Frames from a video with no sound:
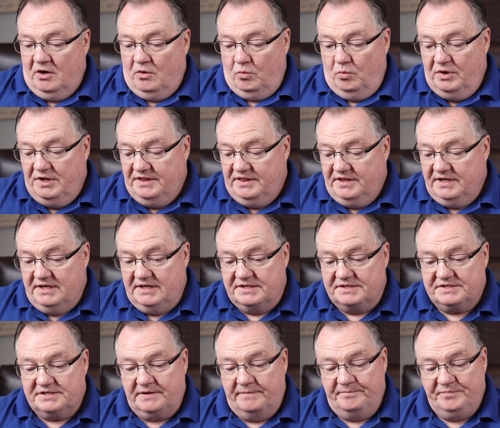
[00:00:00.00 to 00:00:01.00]
With
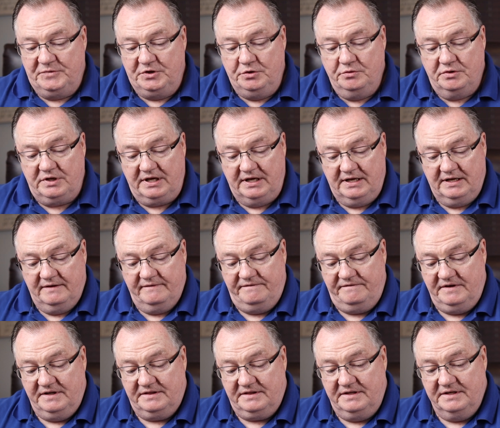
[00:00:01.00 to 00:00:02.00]
this, you can
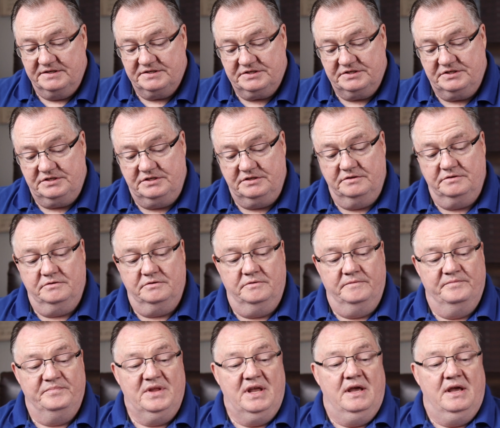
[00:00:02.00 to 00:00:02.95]
fit this to